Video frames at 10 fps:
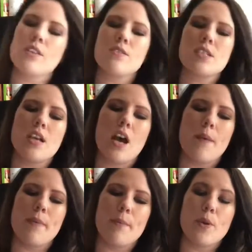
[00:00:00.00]
use
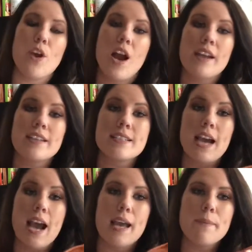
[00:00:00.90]
some Moroccan
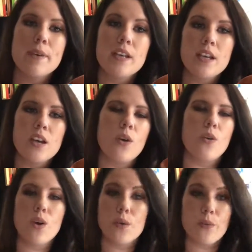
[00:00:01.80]
thyme
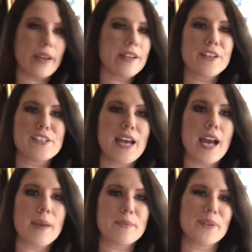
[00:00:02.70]
or regular thyme,